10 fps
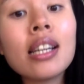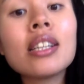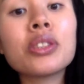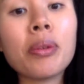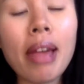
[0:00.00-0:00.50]

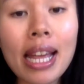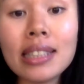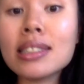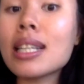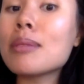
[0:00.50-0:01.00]
So 8
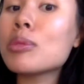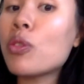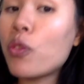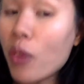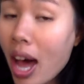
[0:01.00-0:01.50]
times
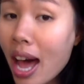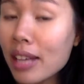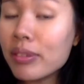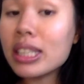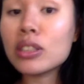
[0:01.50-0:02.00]
5
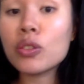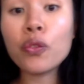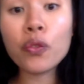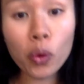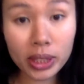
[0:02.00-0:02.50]
is
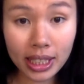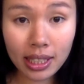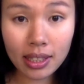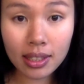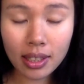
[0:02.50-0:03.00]
40.
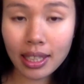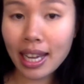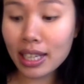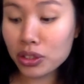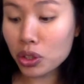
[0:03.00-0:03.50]

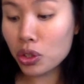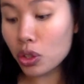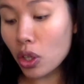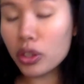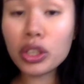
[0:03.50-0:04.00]
Okay, so you're
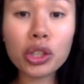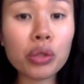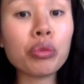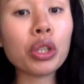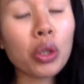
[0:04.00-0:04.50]
only going to
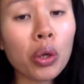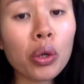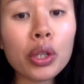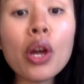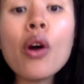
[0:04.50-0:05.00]

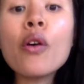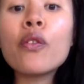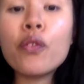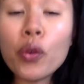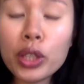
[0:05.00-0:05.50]
record
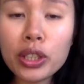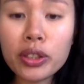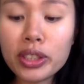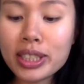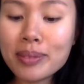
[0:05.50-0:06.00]
$40.
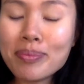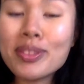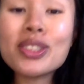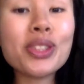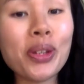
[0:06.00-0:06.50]

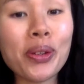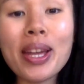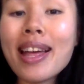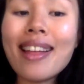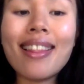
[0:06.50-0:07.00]
So
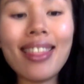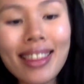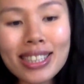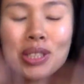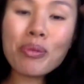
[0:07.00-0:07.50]

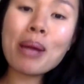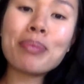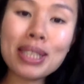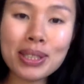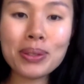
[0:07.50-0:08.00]
let's wrap
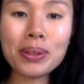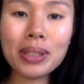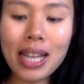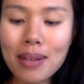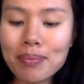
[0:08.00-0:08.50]
this all
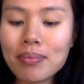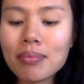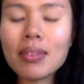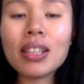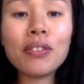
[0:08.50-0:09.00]
up.
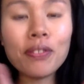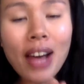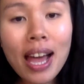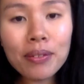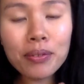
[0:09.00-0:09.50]

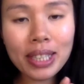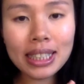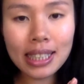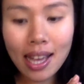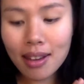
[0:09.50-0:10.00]
5
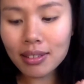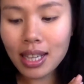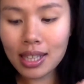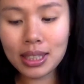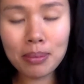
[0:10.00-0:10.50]
retail
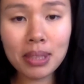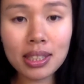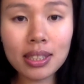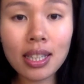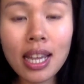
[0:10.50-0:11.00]
customers
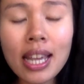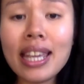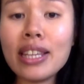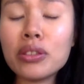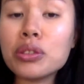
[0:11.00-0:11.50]

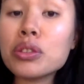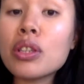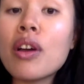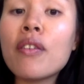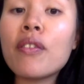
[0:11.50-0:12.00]
equals
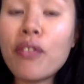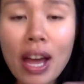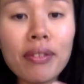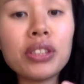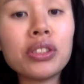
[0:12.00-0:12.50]

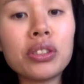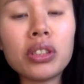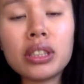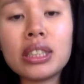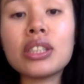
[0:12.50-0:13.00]
$500
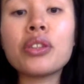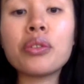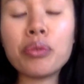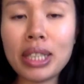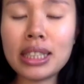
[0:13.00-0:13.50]

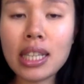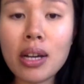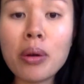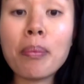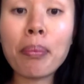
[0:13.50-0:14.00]

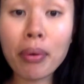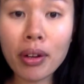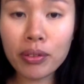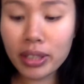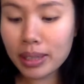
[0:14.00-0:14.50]
retail
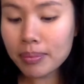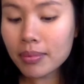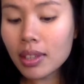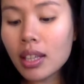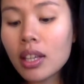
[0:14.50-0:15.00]
profit.
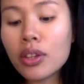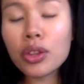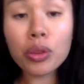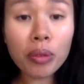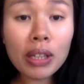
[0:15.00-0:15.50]

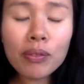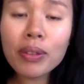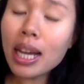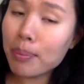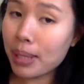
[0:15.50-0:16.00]
3
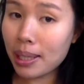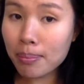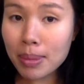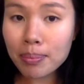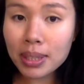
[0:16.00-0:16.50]
VIP
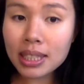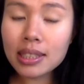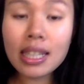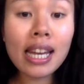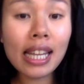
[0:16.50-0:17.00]
members
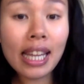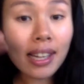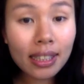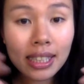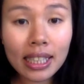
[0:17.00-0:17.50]
that I
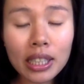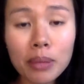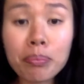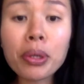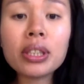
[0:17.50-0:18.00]
calculated
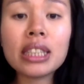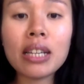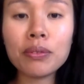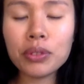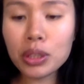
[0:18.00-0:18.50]
and broke
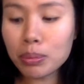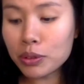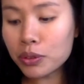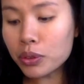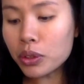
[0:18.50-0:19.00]
down for you
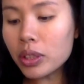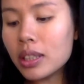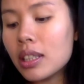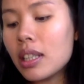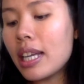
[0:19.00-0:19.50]
before
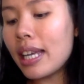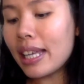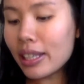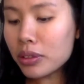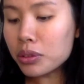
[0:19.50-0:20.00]

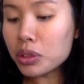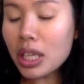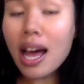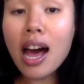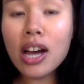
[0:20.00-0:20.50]
equals
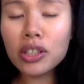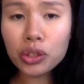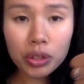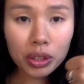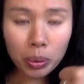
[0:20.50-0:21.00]

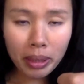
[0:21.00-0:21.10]
$125